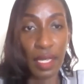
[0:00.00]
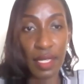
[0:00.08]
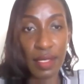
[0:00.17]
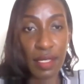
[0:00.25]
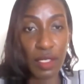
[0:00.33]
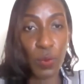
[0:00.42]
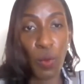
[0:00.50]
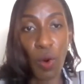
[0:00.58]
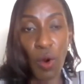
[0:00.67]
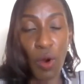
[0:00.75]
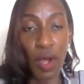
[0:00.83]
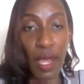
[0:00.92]
is that
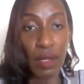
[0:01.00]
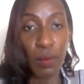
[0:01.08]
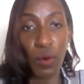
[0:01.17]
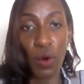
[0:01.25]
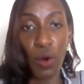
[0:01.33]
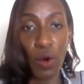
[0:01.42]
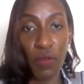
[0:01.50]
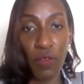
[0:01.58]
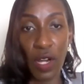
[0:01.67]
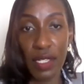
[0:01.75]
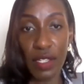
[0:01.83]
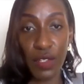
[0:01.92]
more and more of
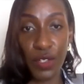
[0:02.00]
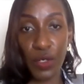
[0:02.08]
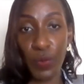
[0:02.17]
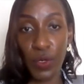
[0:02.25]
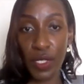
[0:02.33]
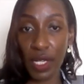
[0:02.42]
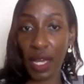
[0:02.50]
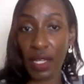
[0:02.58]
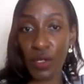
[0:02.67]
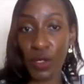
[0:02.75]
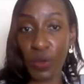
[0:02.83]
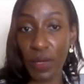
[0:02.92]
our distributor
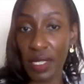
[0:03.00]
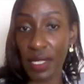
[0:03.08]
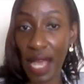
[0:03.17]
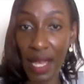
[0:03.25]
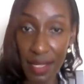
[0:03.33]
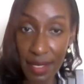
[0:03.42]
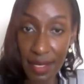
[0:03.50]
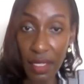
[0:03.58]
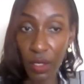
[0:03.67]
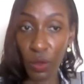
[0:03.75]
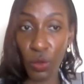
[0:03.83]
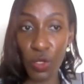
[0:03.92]
customers are
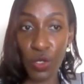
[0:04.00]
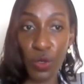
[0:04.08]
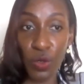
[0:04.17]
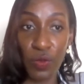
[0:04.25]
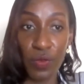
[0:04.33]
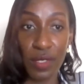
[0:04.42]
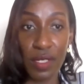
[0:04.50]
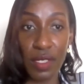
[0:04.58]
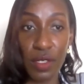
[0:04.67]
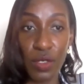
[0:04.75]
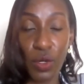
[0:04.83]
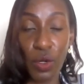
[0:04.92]
selling cook stoves.
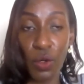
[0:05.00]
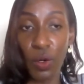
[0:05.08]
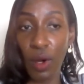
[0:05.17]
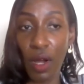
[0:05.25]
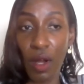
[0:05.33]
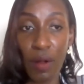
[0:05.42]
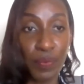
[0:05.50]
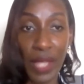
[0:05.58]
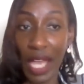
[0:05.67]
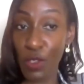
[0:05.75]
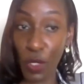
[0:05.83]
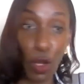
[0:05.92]
So
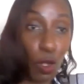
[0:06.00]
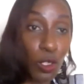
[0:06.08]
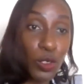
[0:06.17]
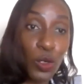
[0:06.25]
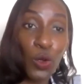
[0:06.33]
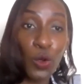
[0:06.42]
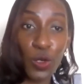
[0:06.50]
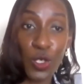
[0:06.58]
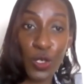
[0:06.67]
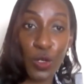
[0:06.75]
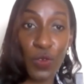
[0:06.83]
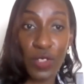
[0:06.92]
as we all know, cook
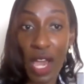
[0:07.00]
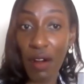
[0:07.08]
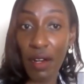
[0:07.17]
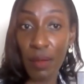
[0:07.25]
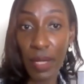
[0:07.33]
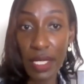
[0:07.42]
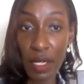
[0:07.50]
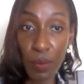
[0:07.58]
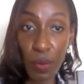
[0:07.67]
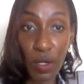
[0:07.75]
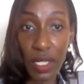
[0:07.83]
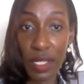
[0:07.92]
stoves are
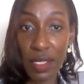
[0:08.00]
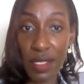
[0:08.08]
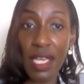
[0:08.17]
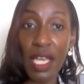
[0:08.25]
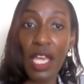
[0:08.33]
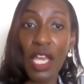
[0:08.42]
unmetered products.